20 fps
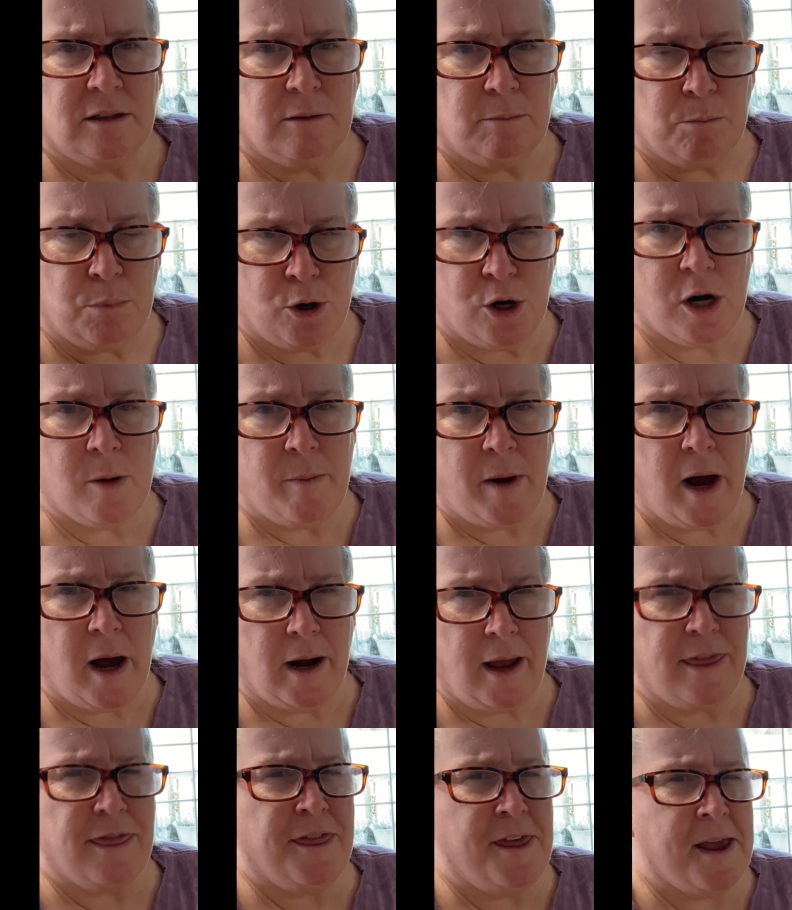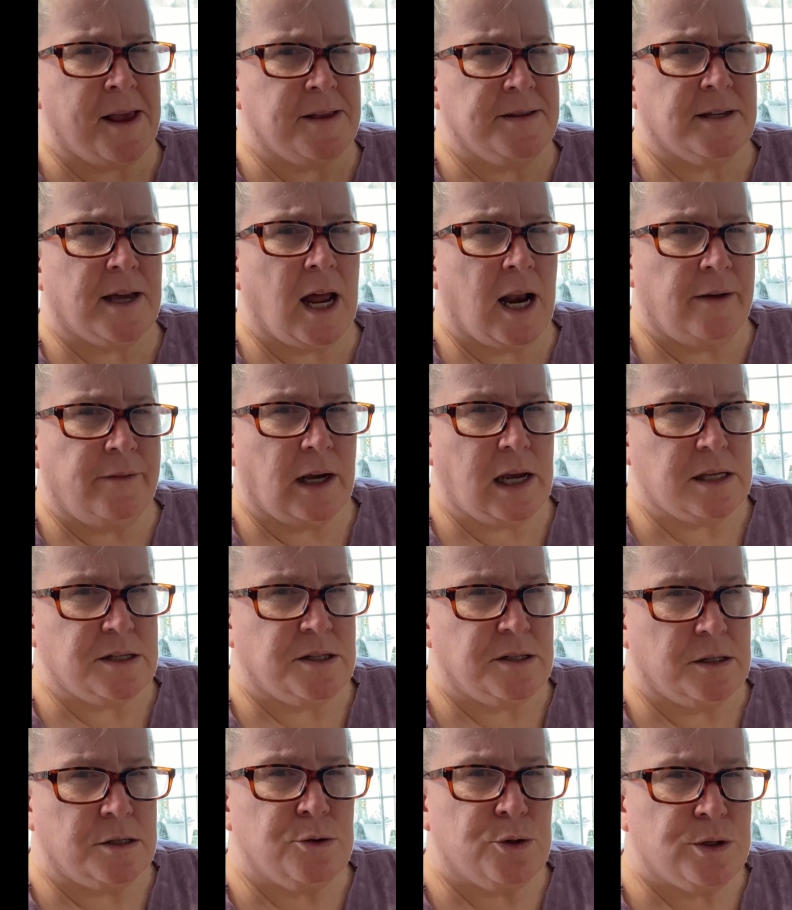Bergamot, I think, is kind of like a
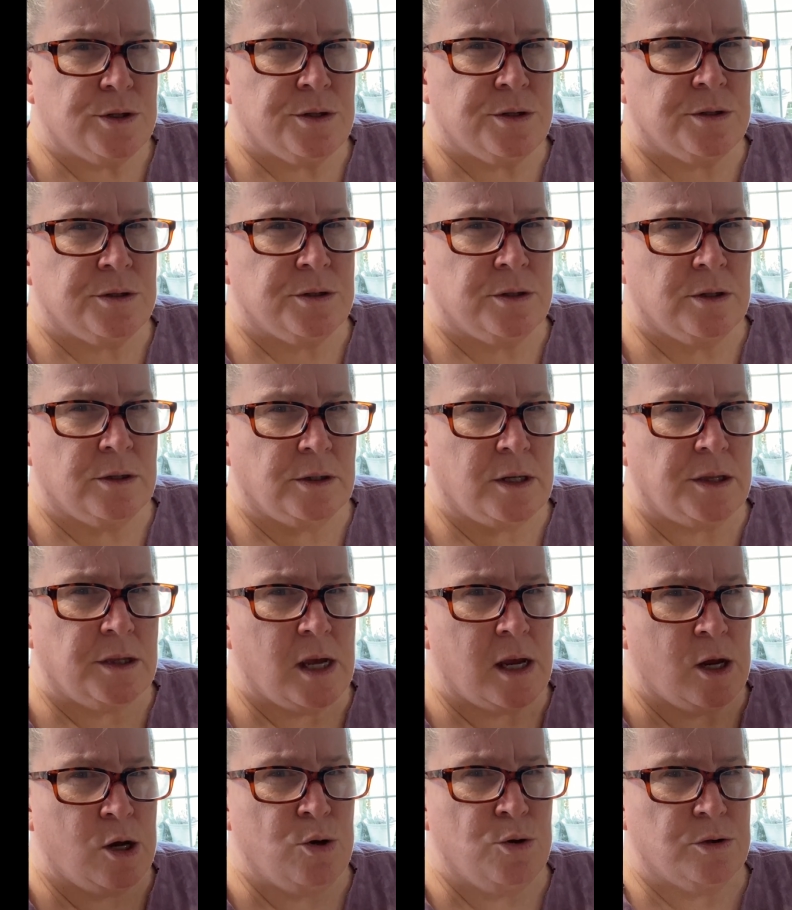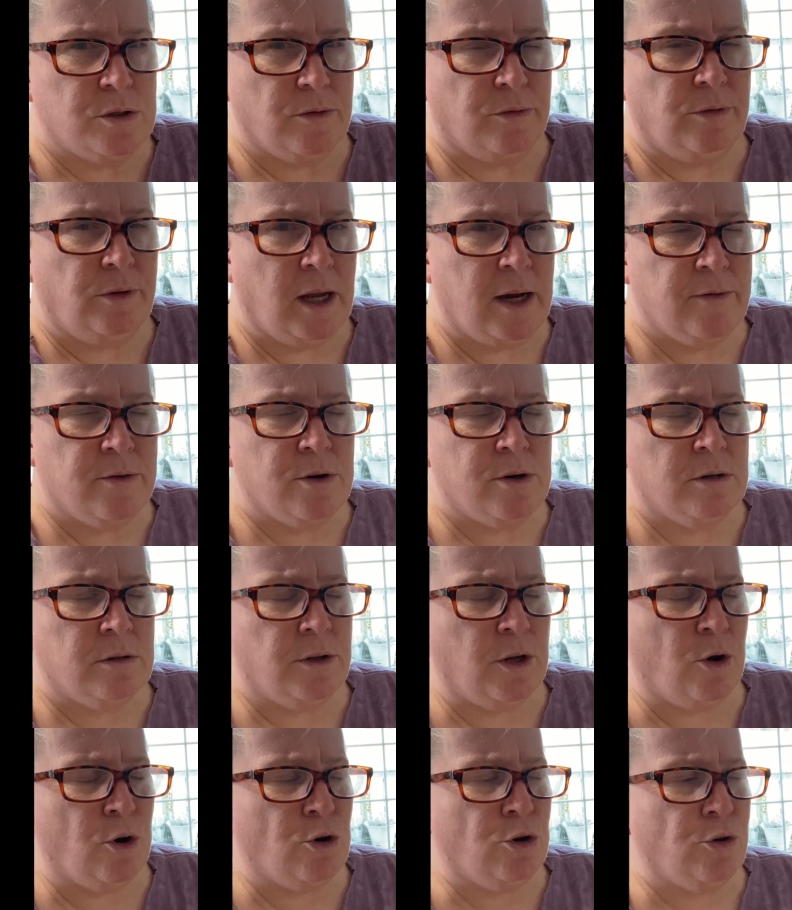citrus that they use to flavor
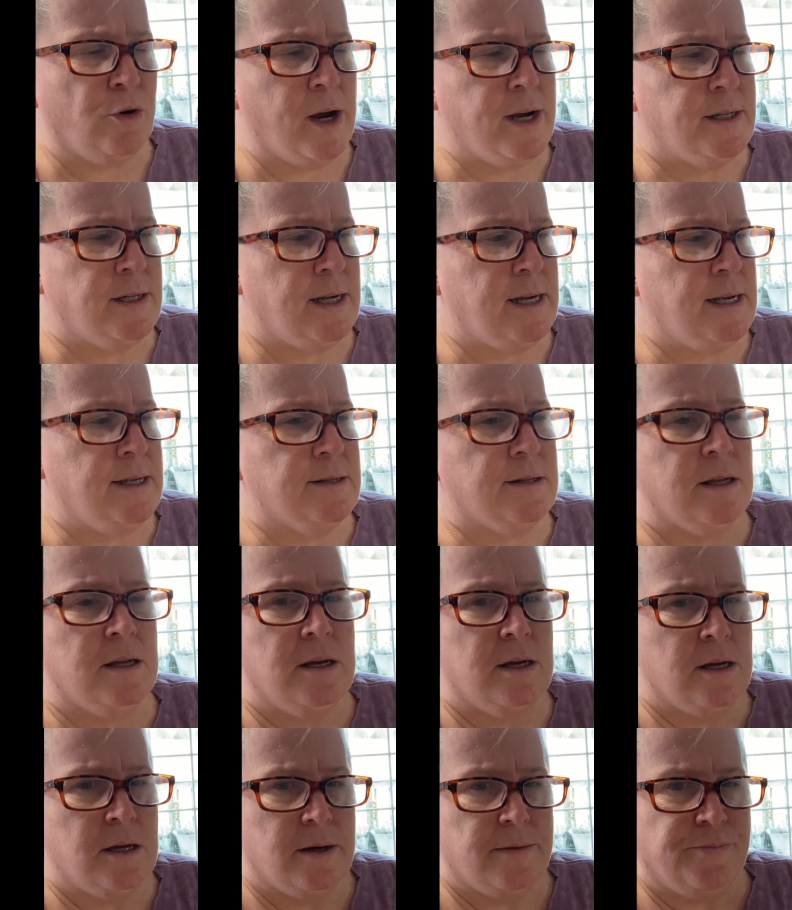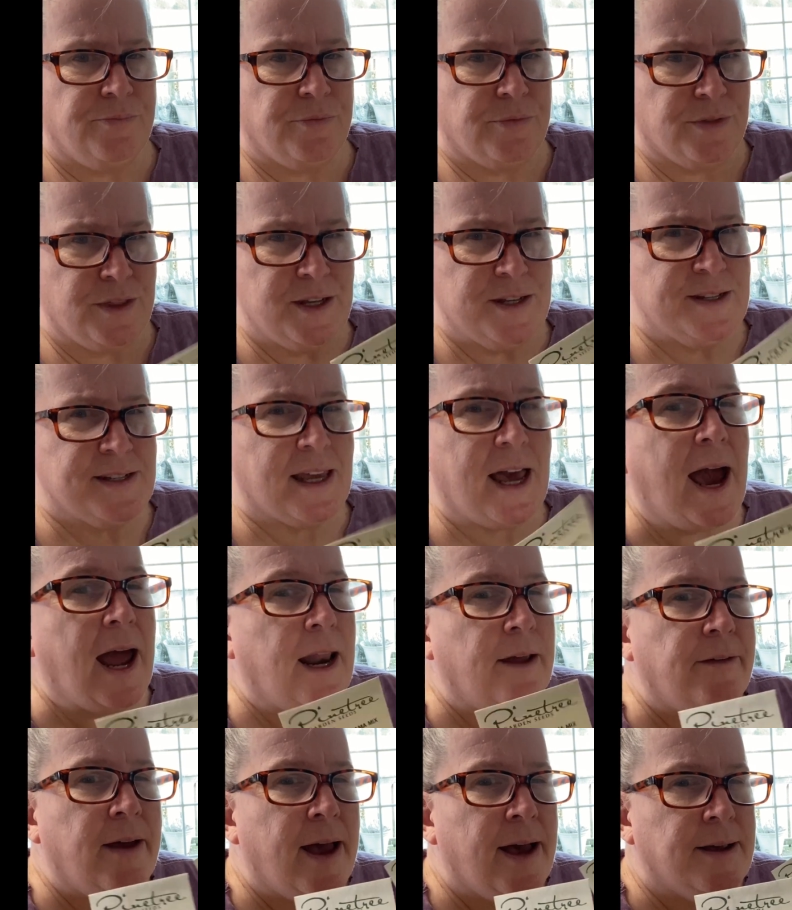the Earl Grey teas. This kind
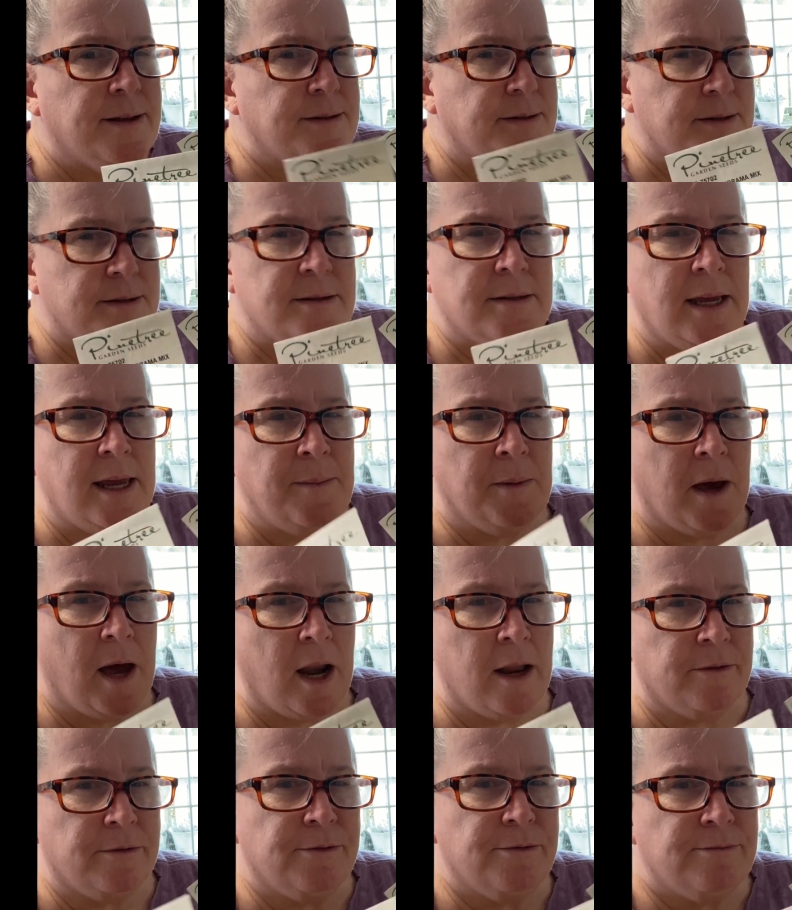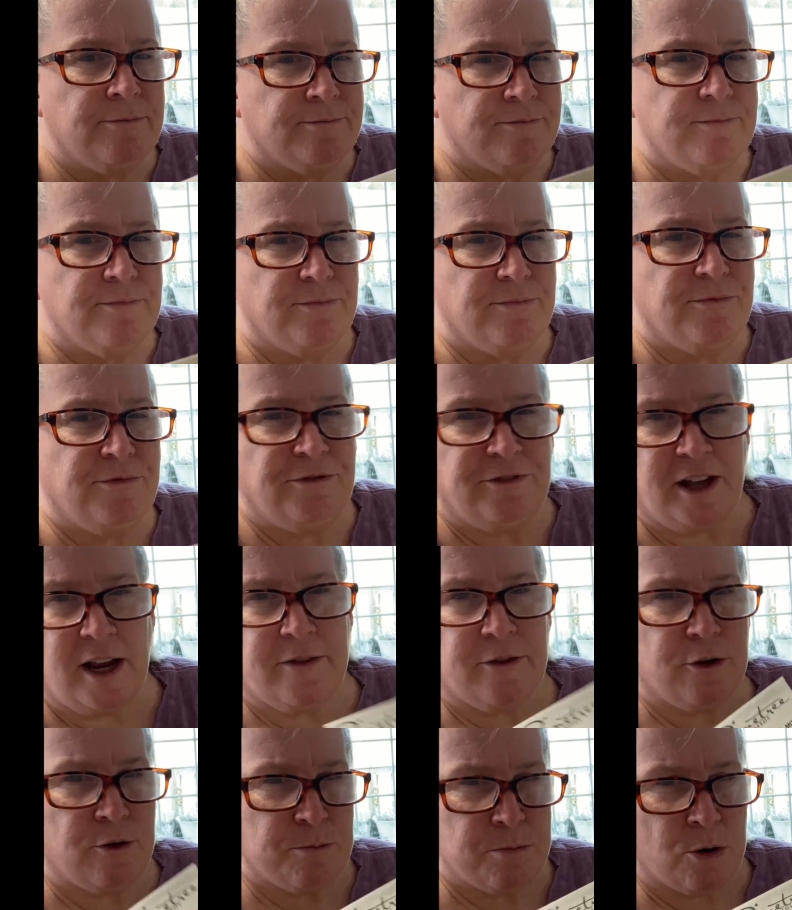of has the same kind of
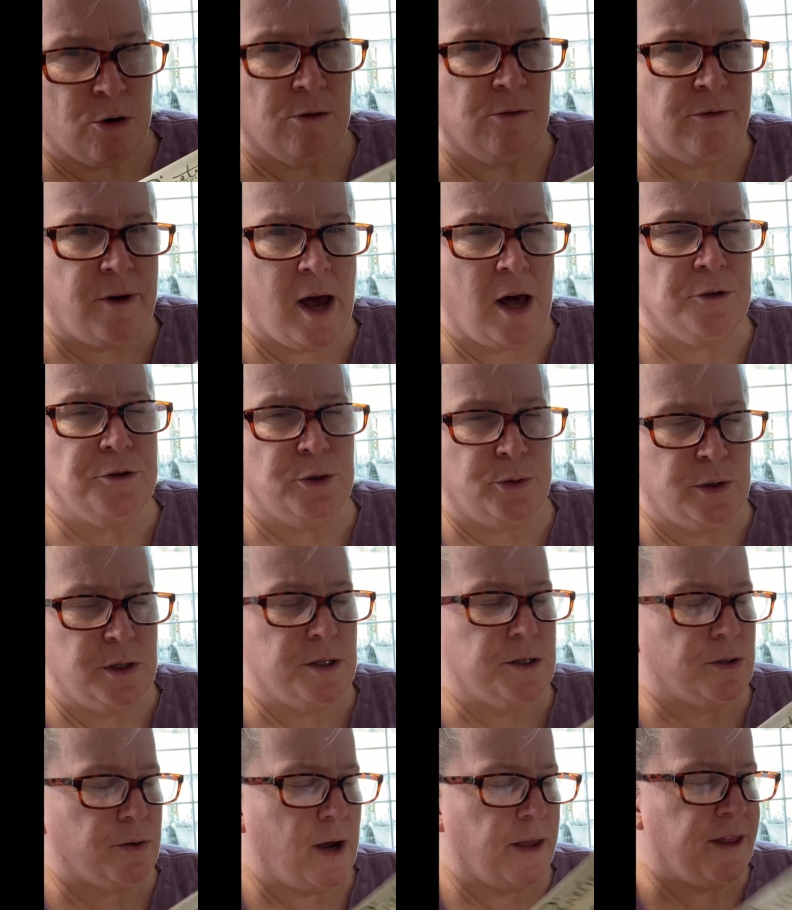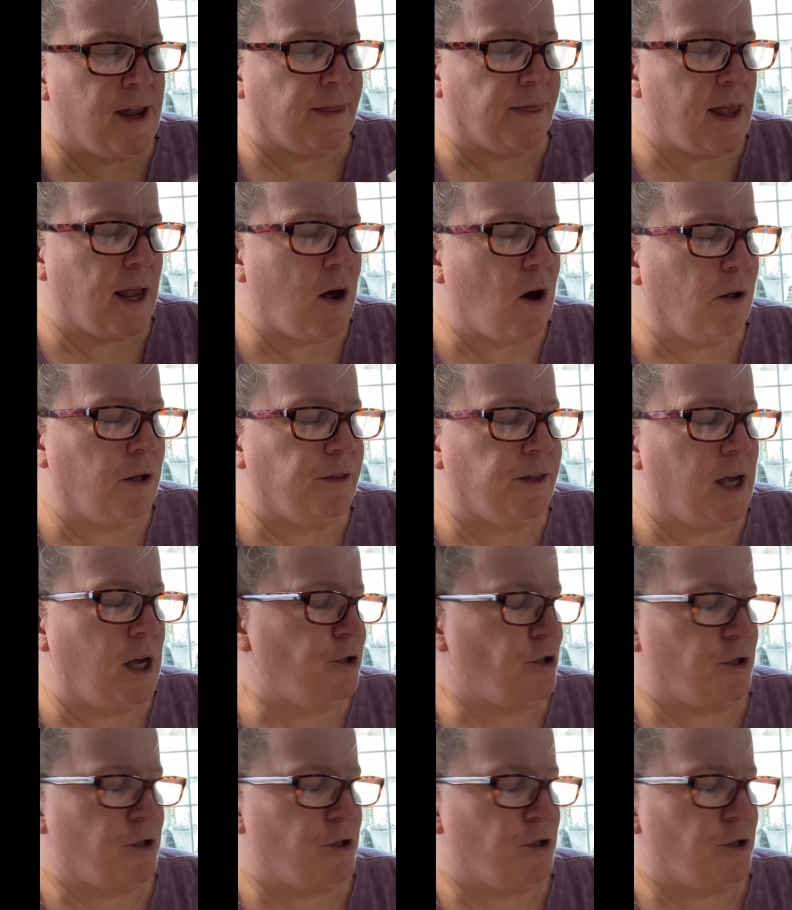flavor profile to it, so I think they call it that